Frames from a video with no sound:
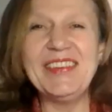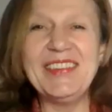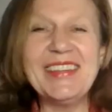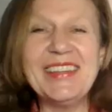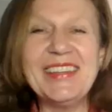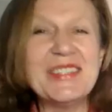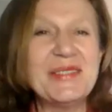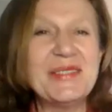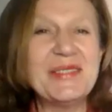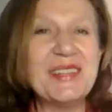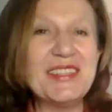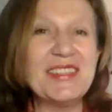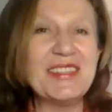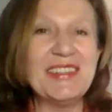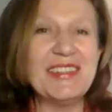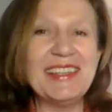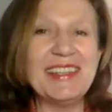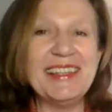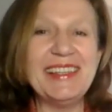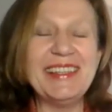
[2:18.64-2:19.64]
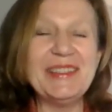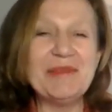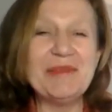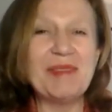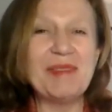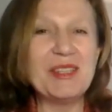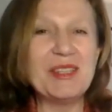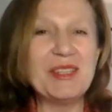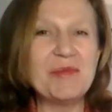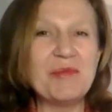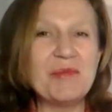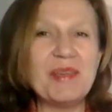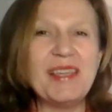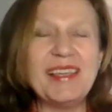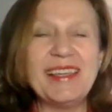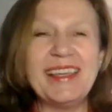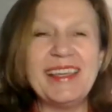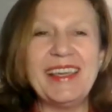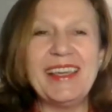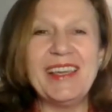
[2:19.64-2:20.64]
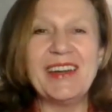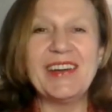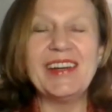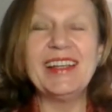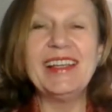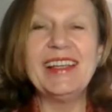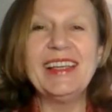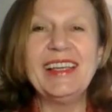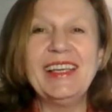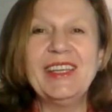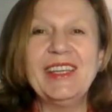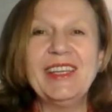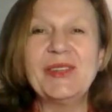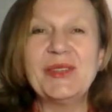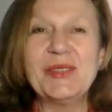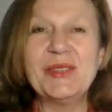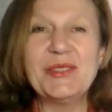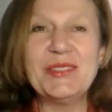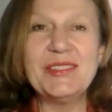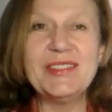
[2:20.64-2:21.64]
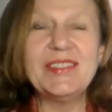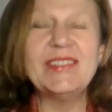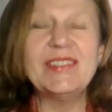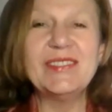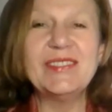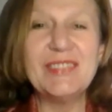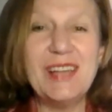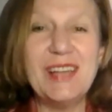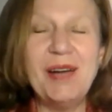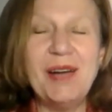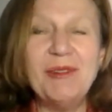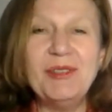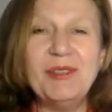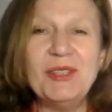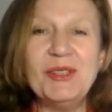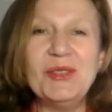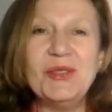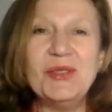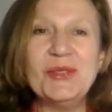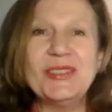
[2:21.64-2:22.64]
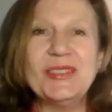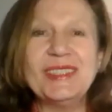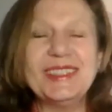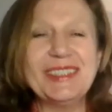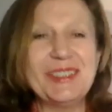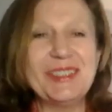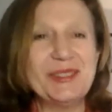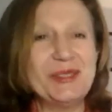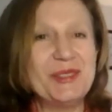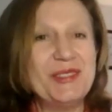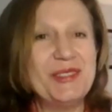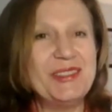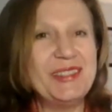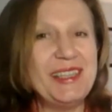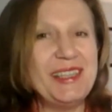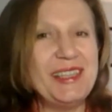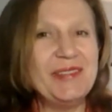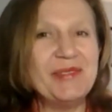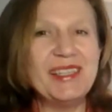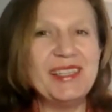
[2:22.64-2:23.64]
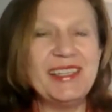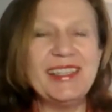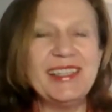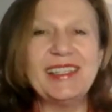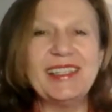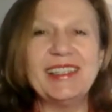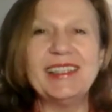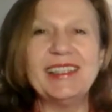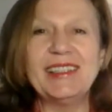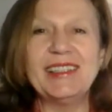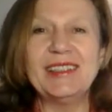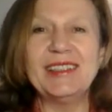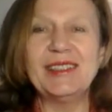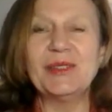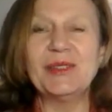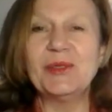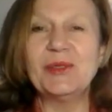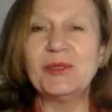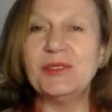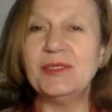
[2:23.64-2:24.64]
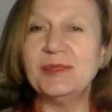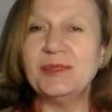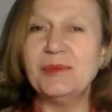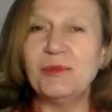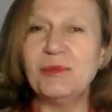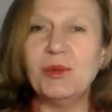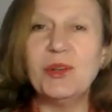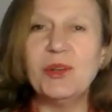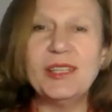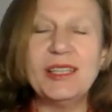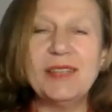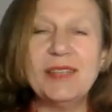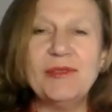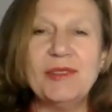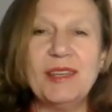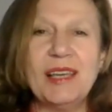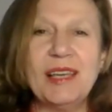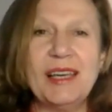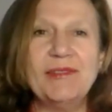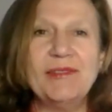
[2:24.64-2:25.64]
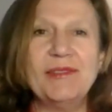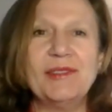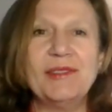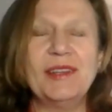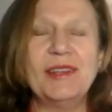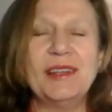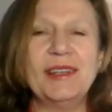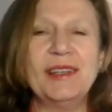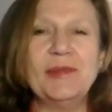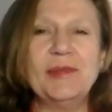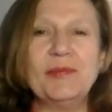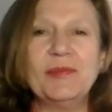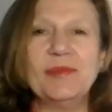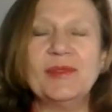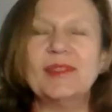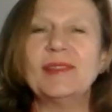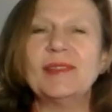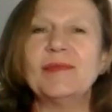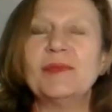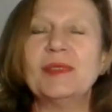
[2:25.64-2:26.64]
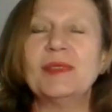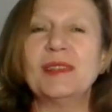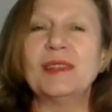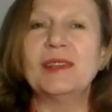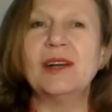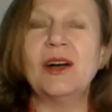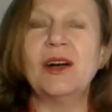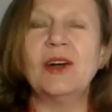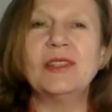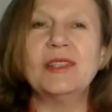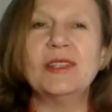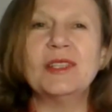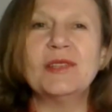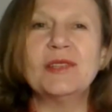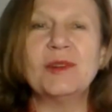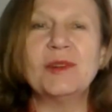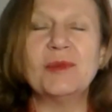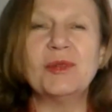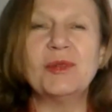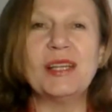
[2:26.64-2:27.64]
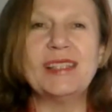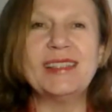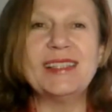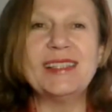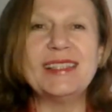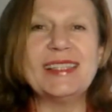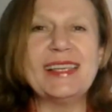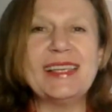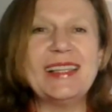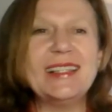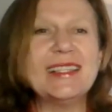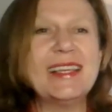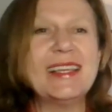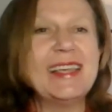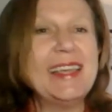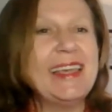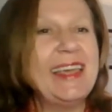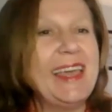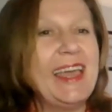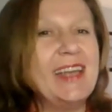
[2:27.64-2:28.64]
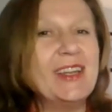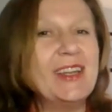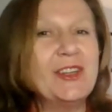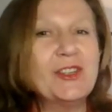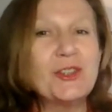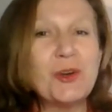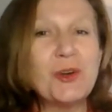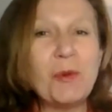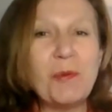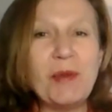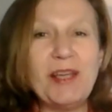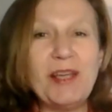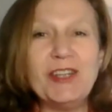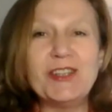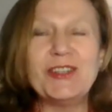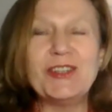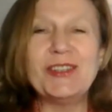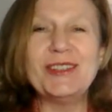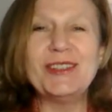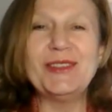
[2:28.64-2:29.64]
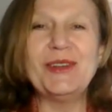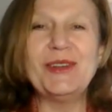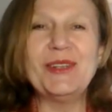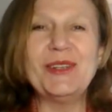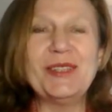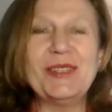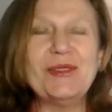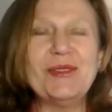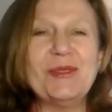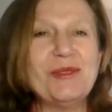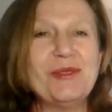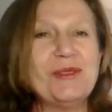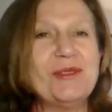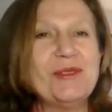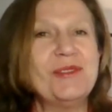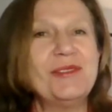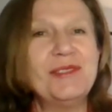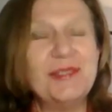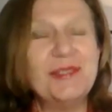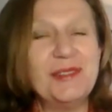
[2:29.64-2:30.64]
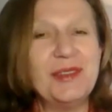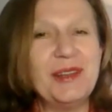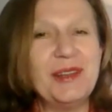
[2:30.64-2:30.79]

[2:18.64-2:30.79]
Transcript: Thank you so much, Tony. Pleasure being here. Good afternoon, good evening, good morning if you have audience from United States. And a true pleasure talking to